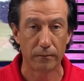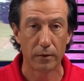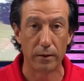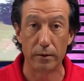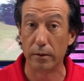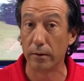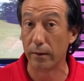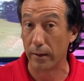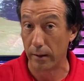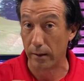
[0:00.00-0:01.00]
Now, you didn't know
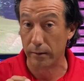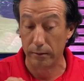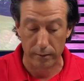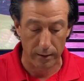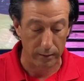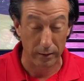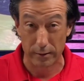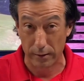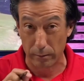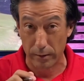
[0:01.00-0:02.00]
that. I knew that
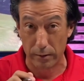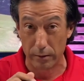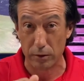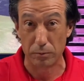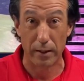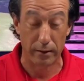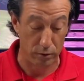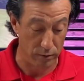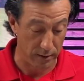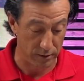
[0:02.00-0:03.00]
because I read the news back in
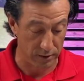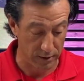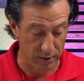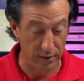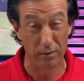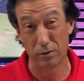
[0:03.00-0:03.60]
2016.